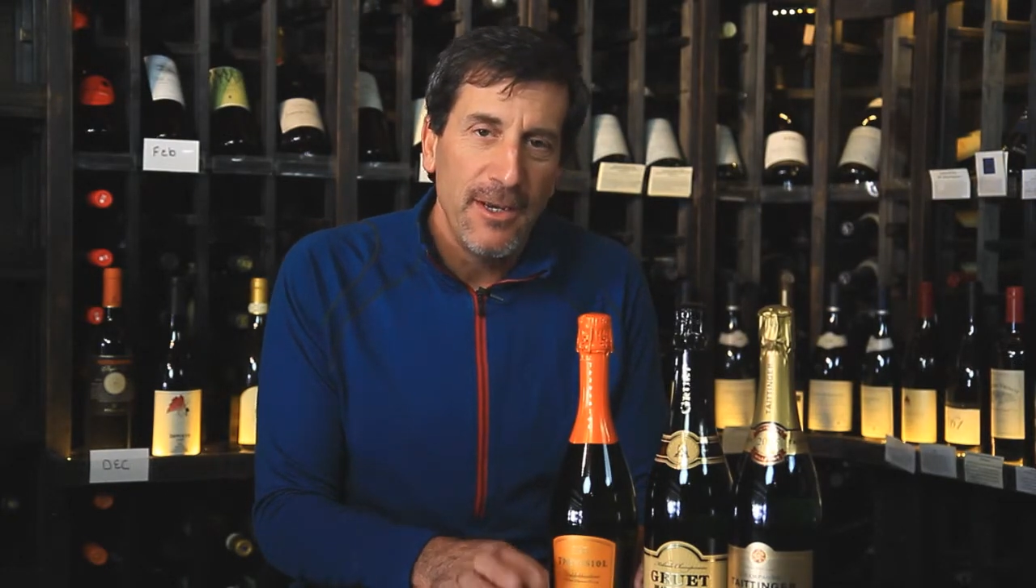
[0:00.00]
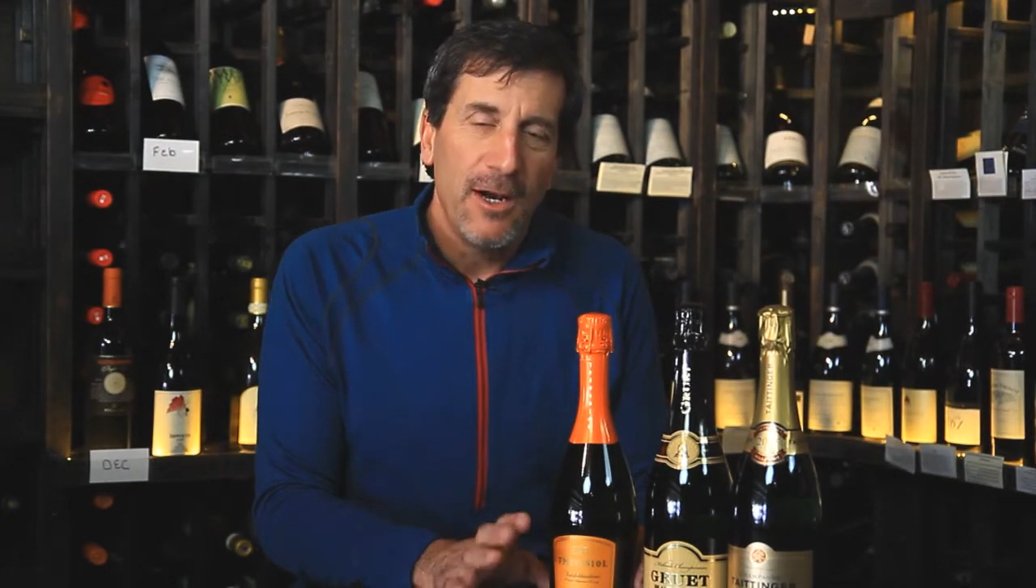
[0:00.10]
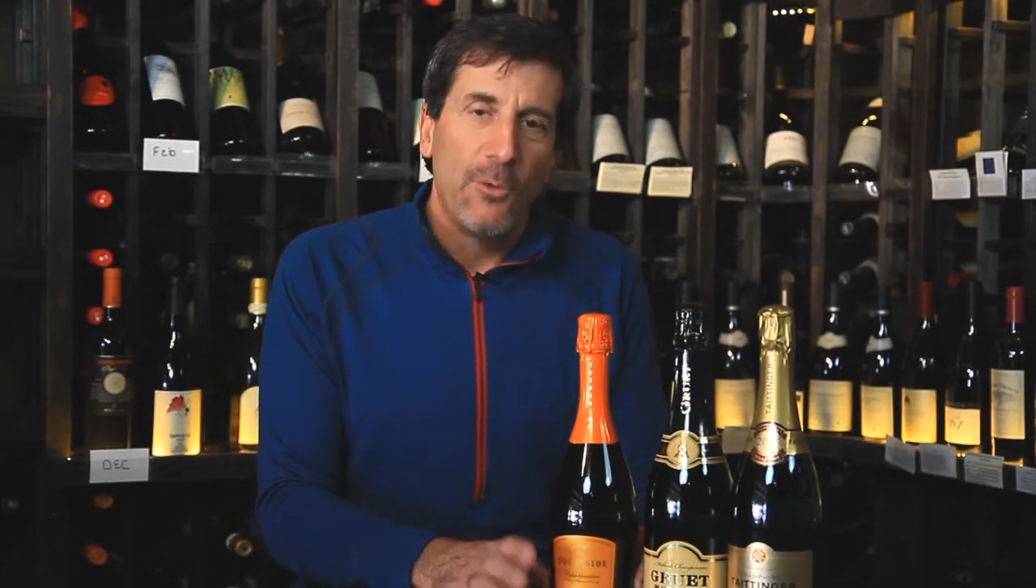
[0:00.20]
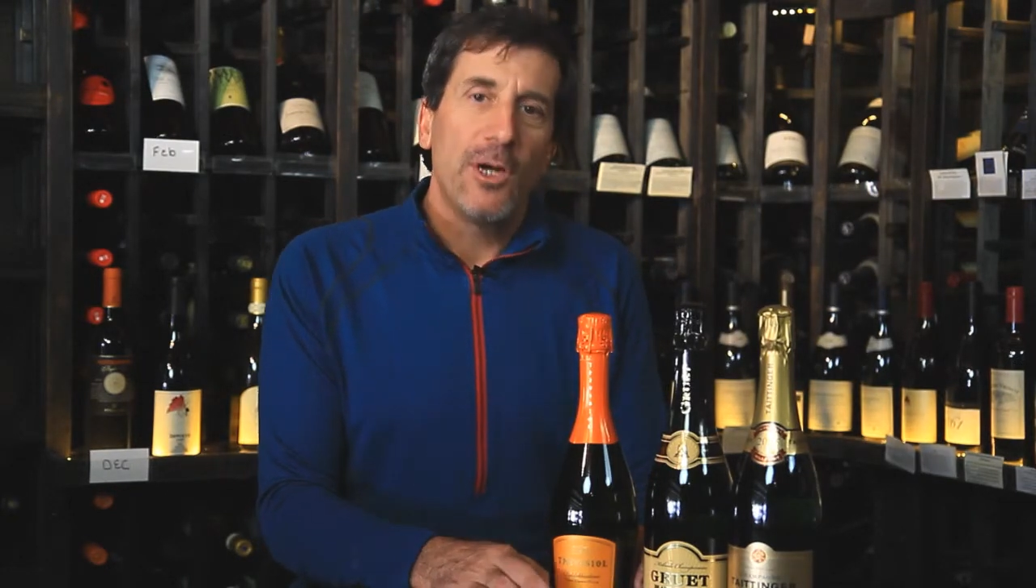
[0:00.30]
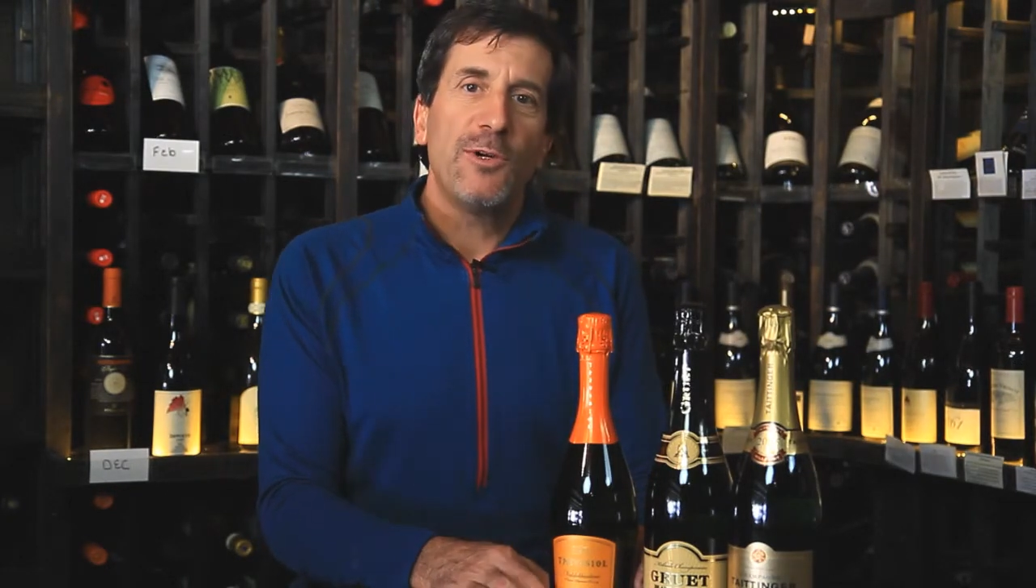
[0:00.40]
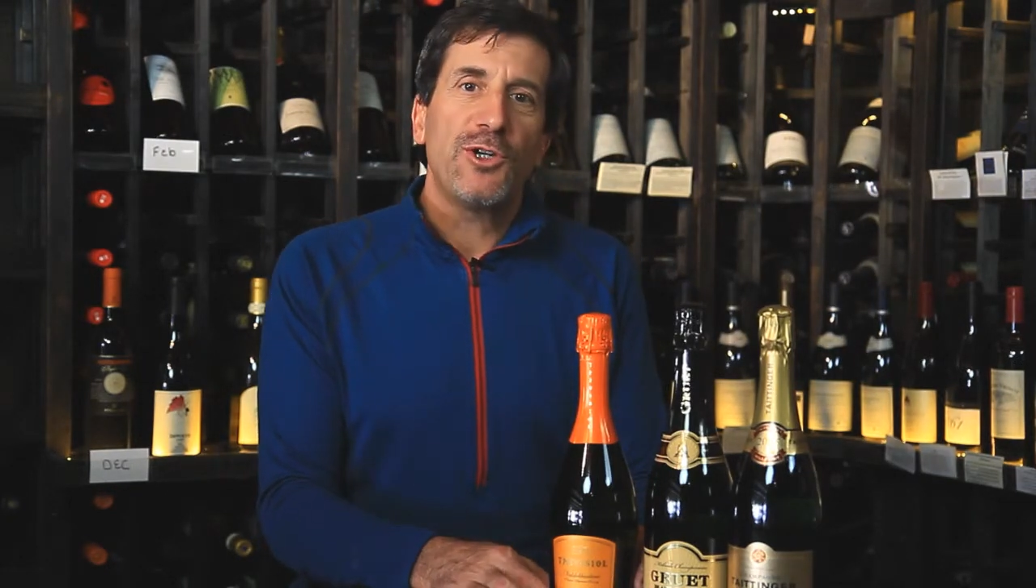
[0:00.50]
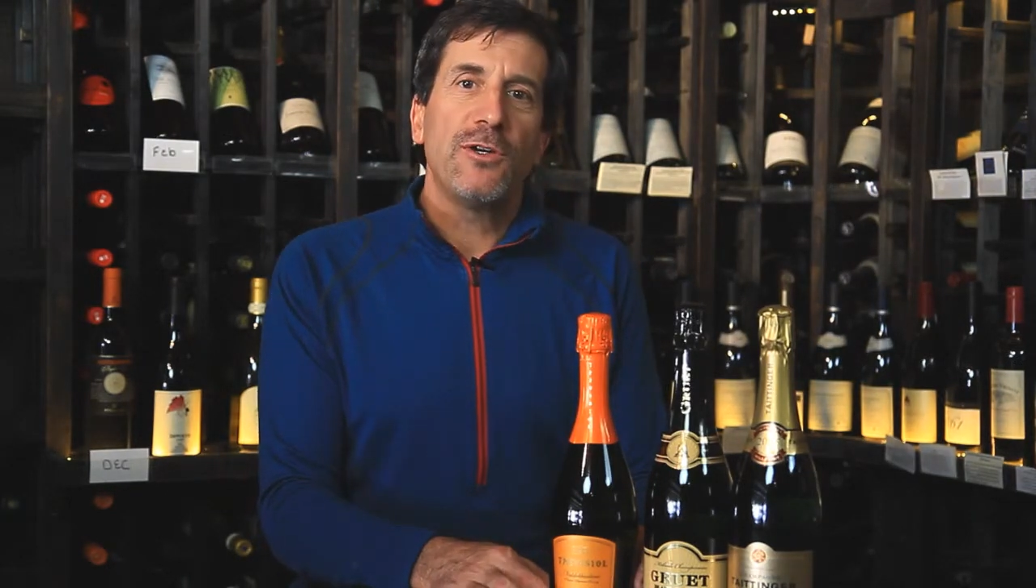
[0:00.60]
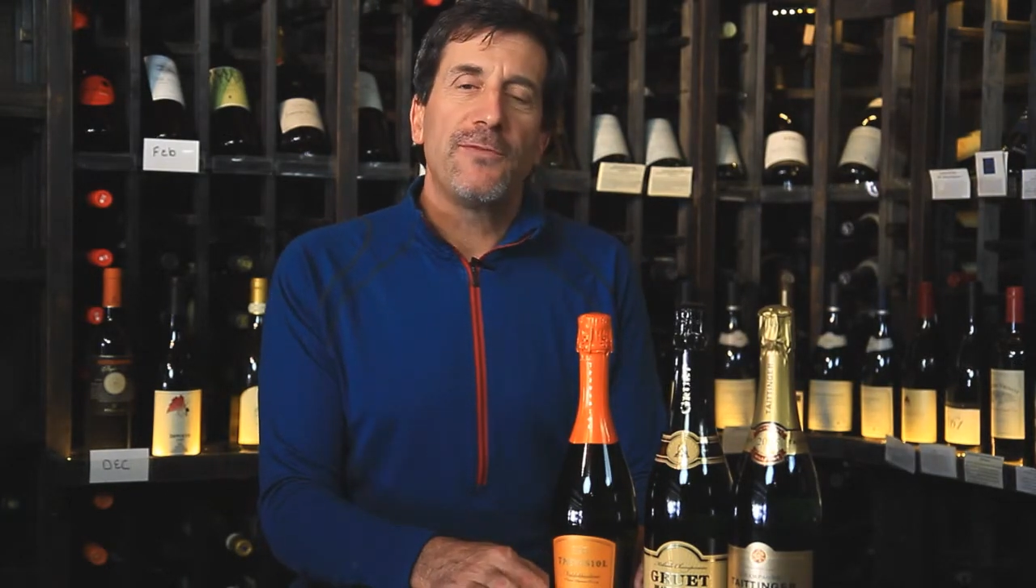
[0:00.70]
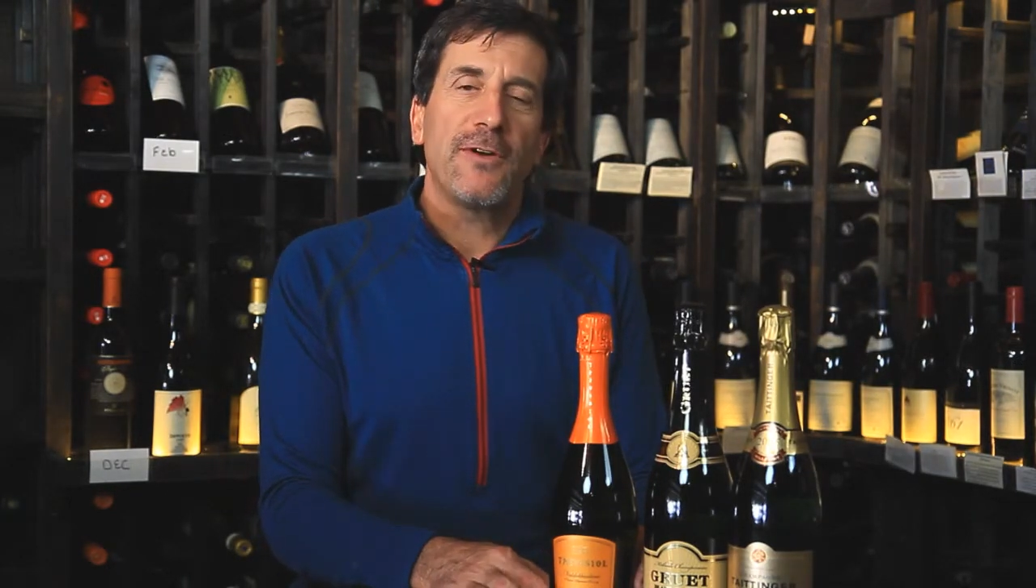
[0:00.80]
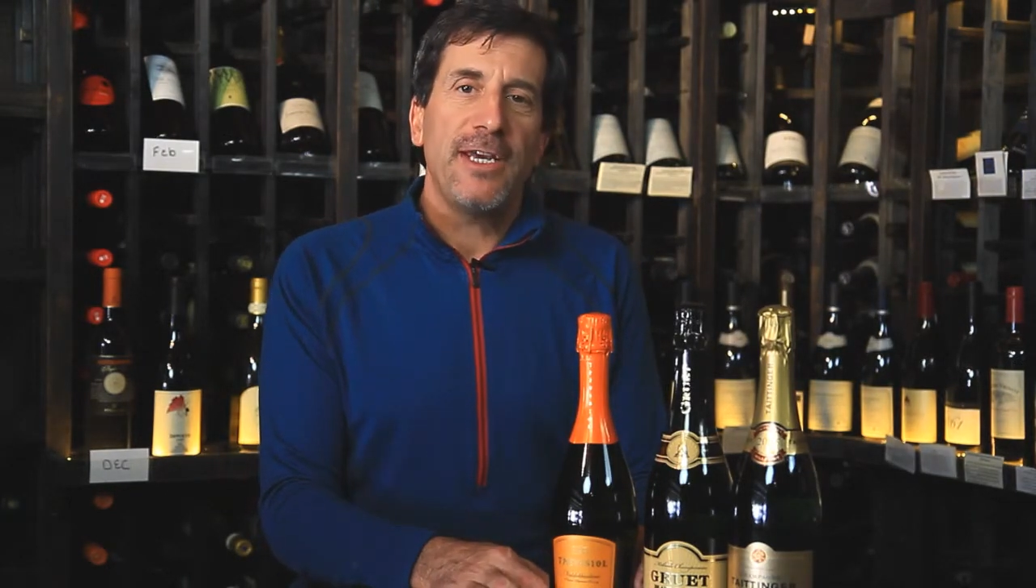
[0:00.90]
I want to wish you
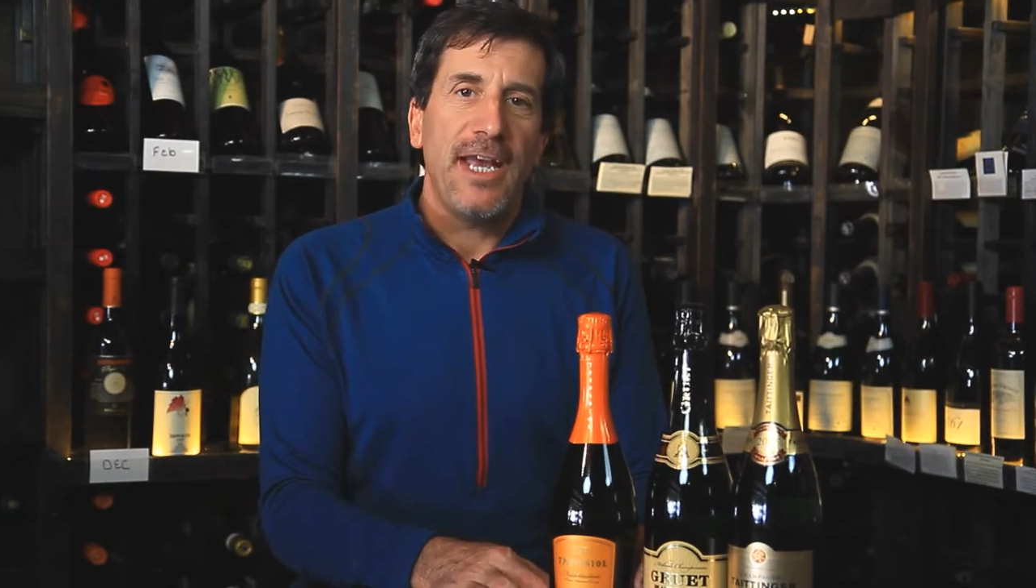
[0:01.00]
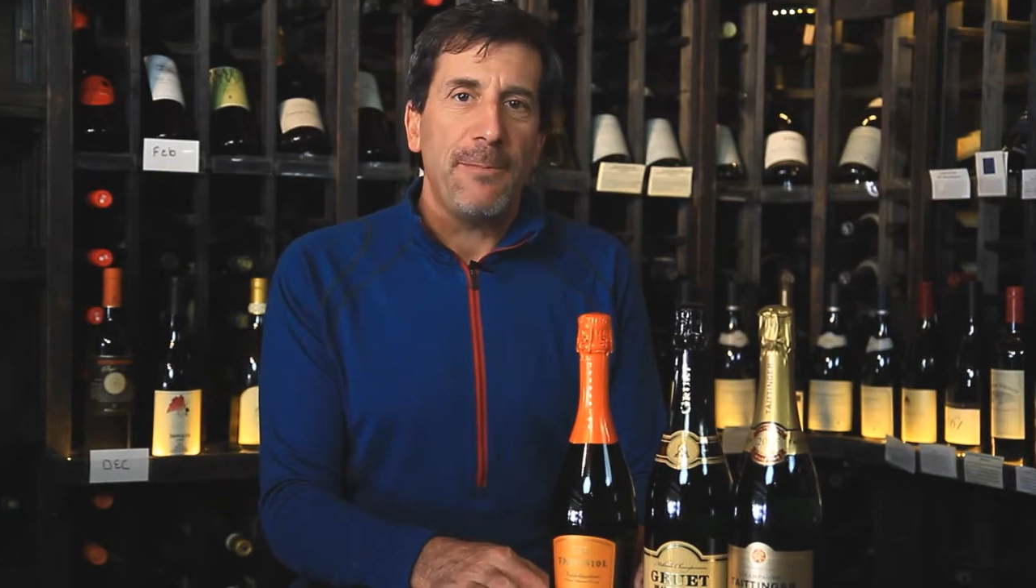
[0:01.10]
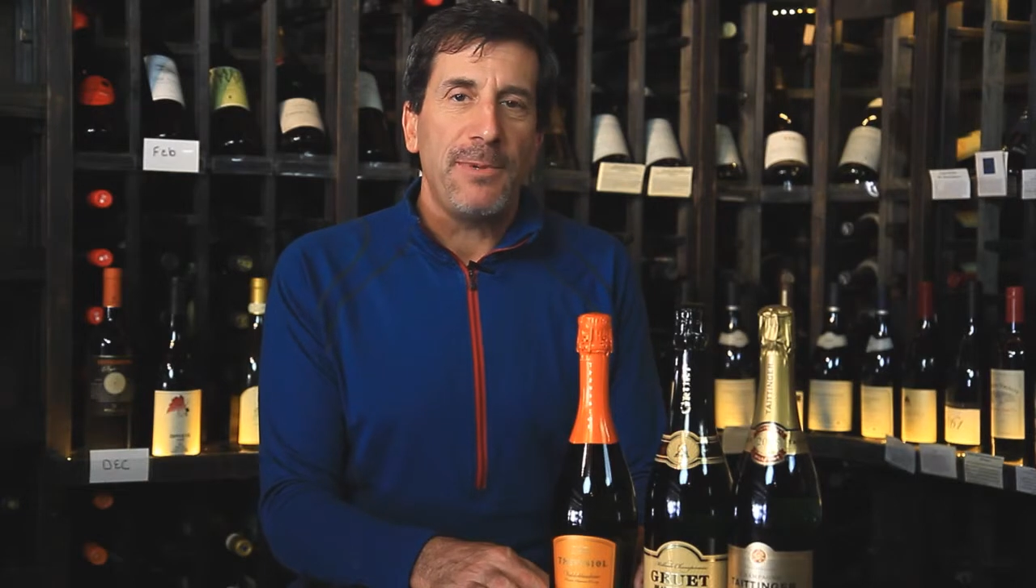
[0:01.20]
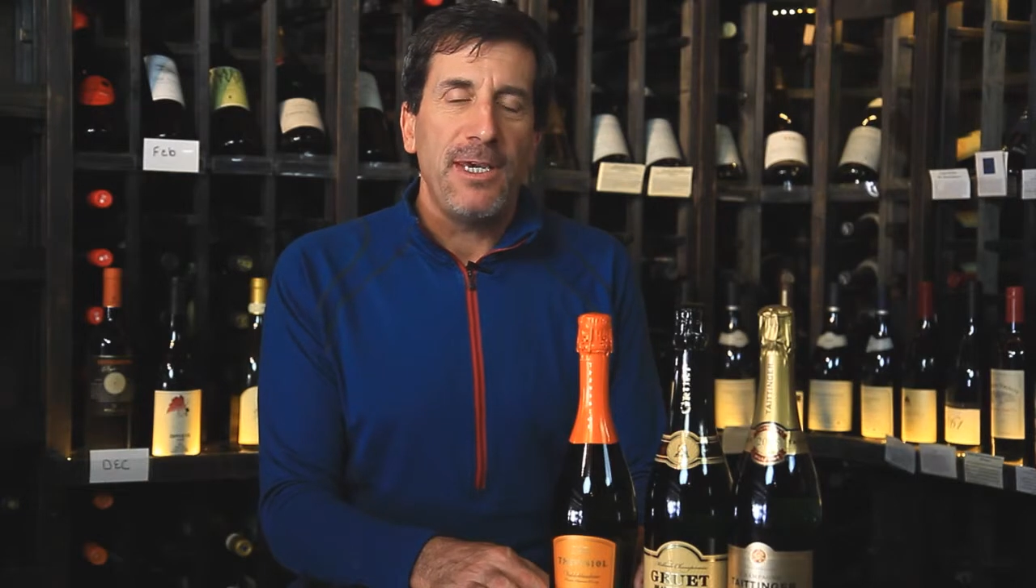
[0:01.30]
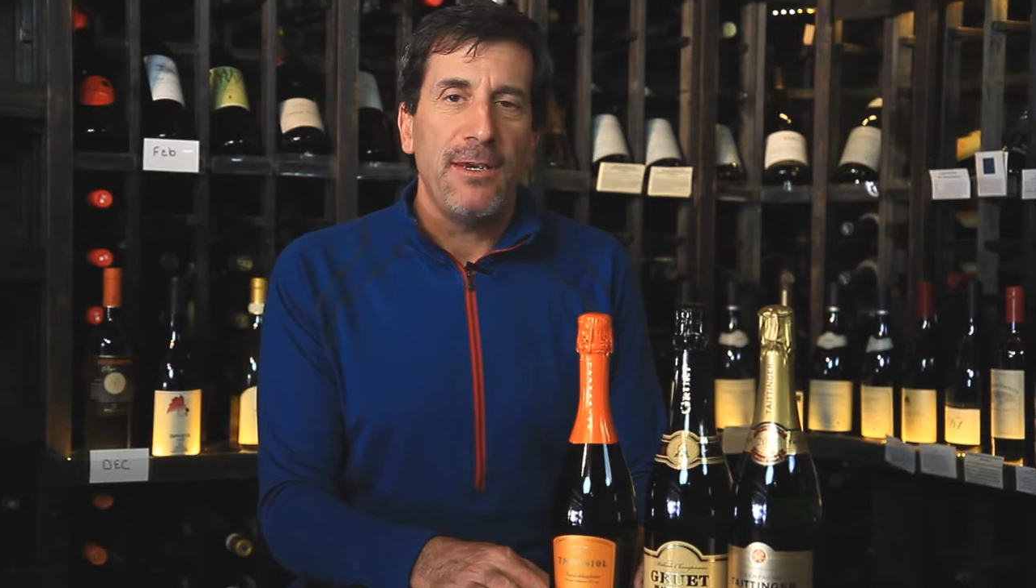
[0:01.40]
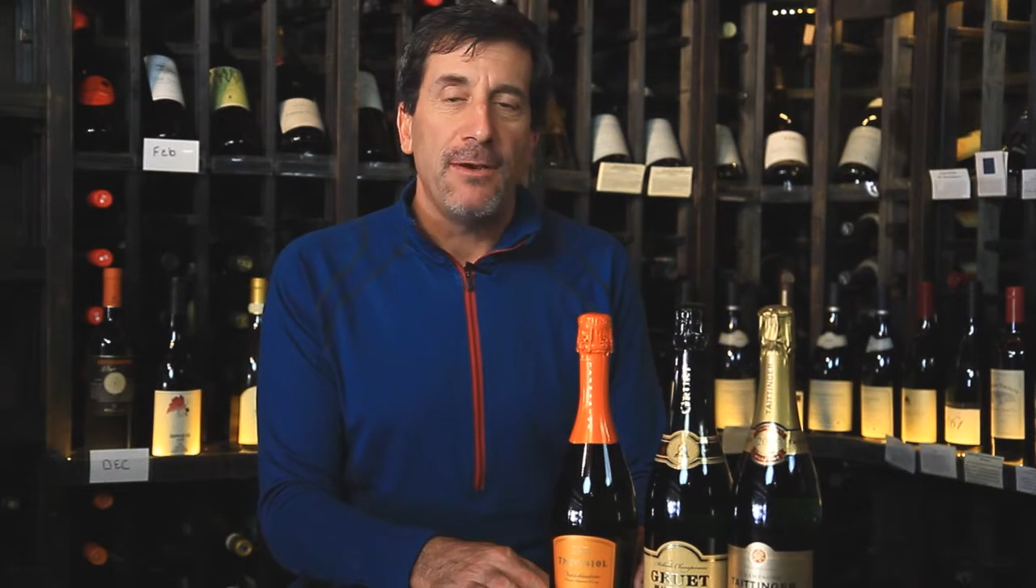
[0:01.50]
a very happy